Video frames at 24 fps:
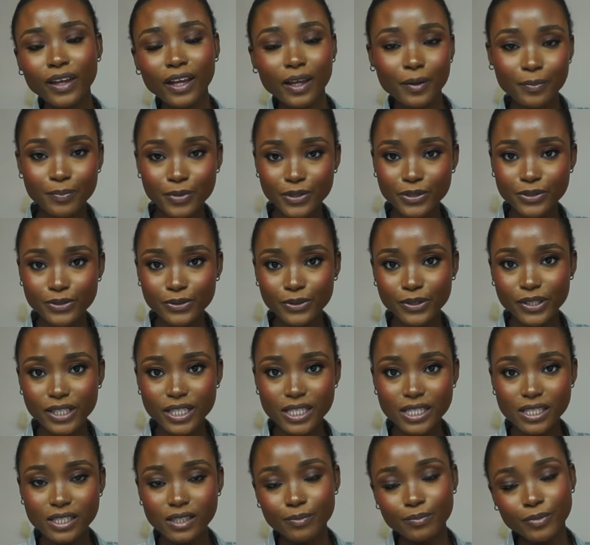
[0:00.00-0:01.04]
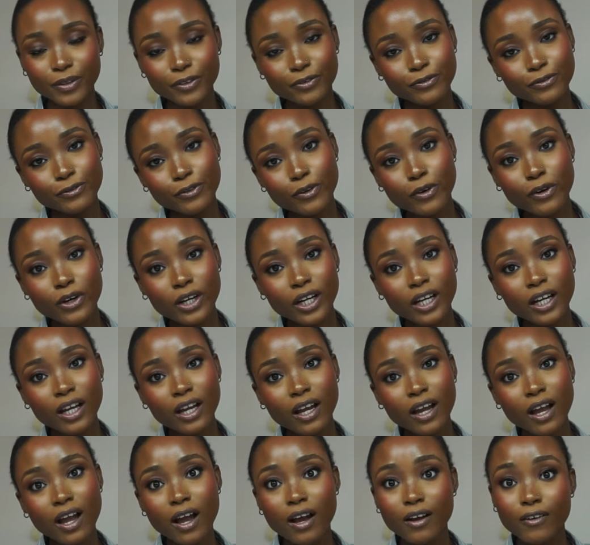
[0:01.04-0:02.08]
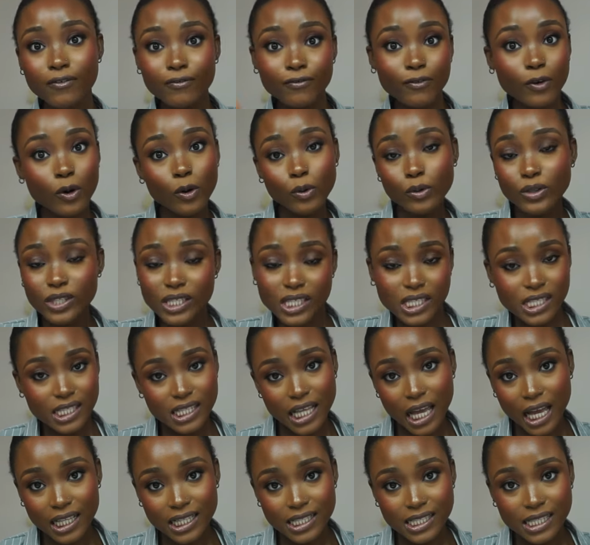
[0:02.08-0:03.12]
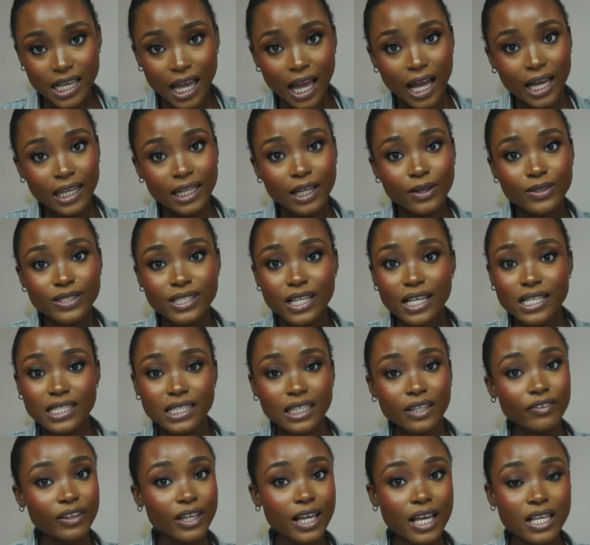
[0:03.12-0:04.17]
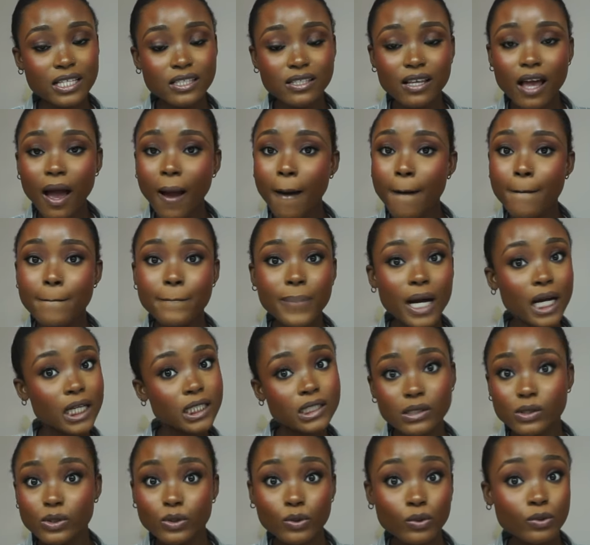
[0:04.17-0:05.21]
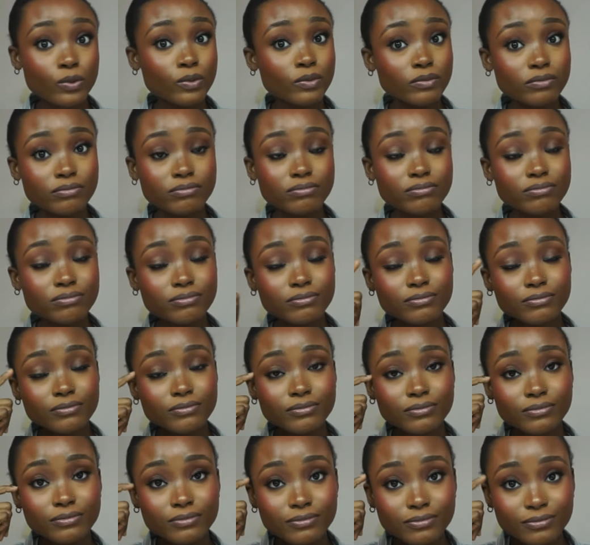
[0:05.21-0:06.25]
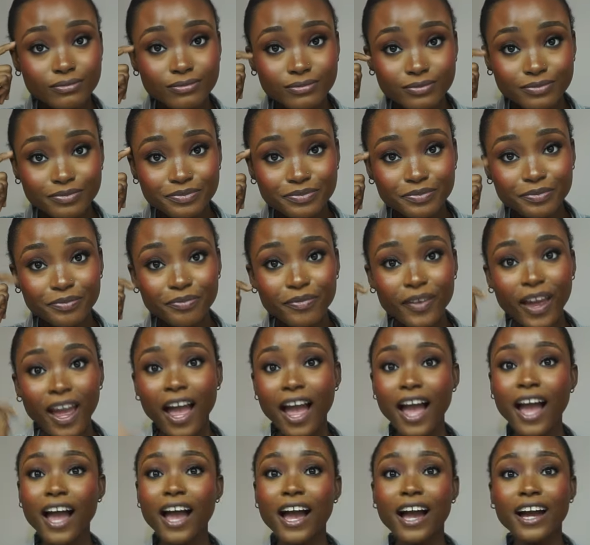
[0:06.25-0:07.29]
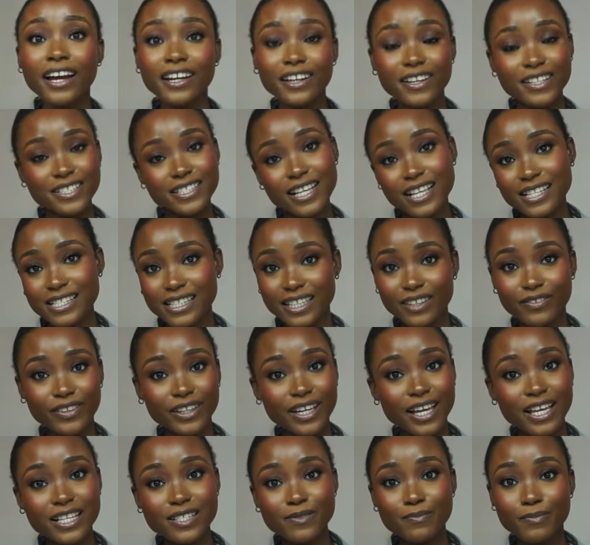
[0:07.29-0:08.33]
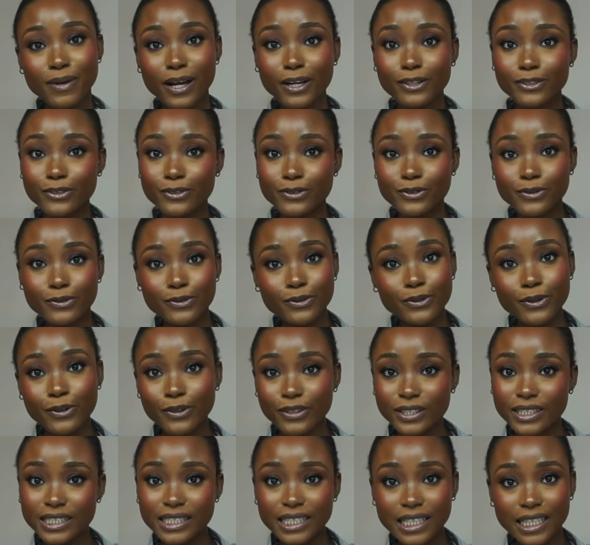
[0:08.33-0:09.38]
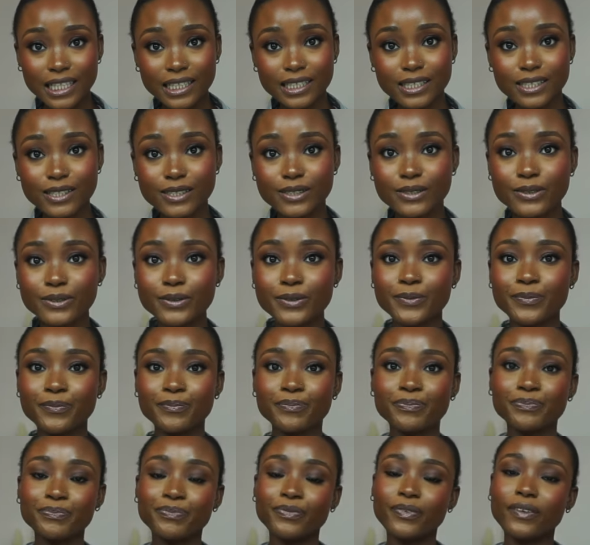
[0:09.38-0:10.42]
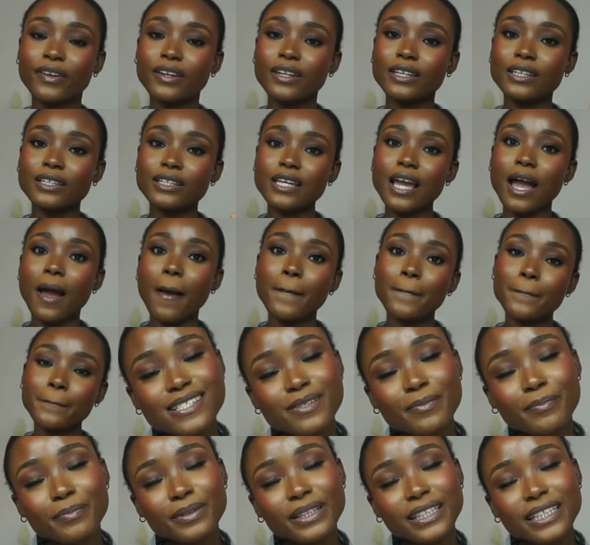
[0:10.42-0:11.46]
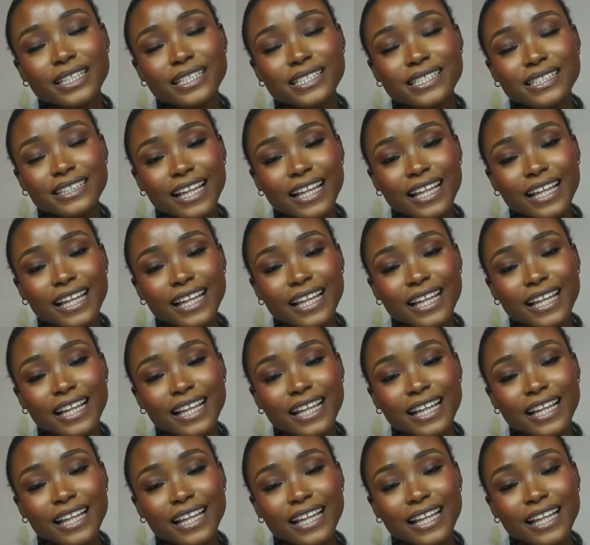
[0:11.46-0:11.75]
episodes before fall starts. And I'll start to give you guys back to school. And I'll start to give you guys back to school content. So, yeah. So please